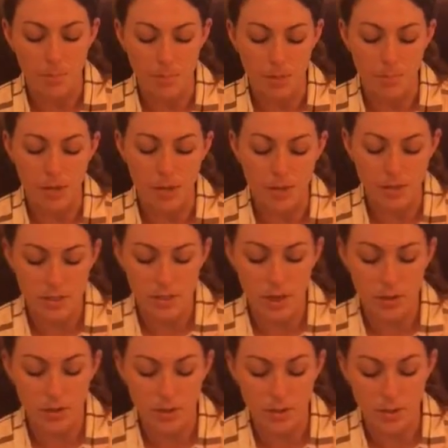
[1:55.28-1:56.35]
compared to the
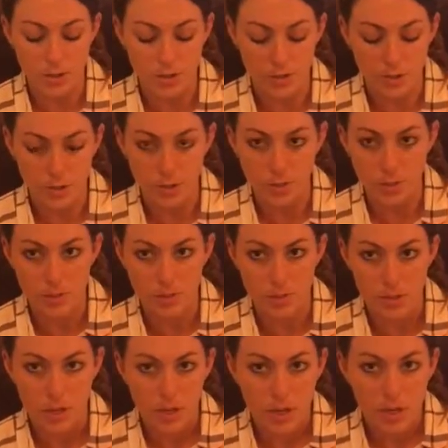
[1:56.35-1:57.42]
other 2 groups.
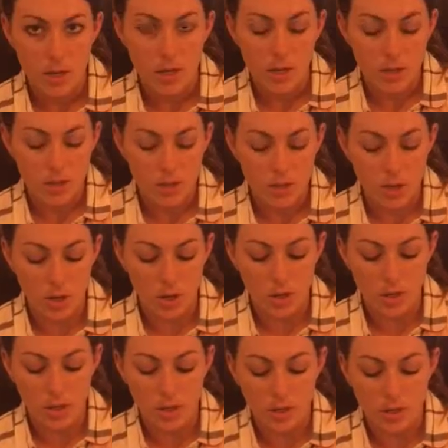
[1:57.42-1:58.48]

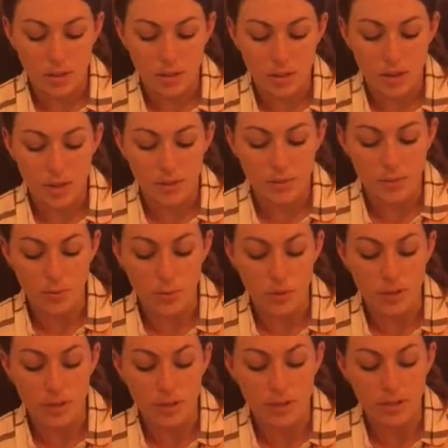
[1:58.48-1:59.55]
So
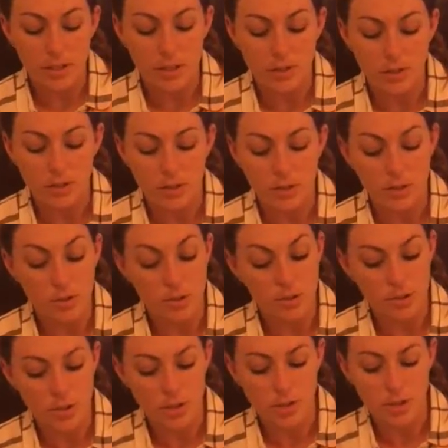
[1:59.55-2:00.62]
therefore, the clinical
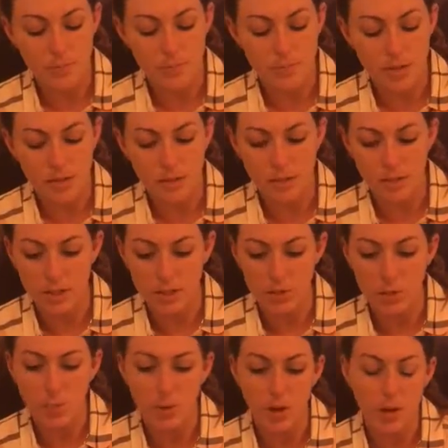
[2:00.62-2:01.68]
conclusion and
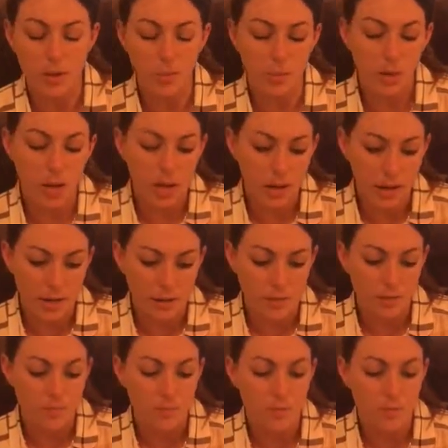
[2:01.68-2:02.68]
clinical bottom line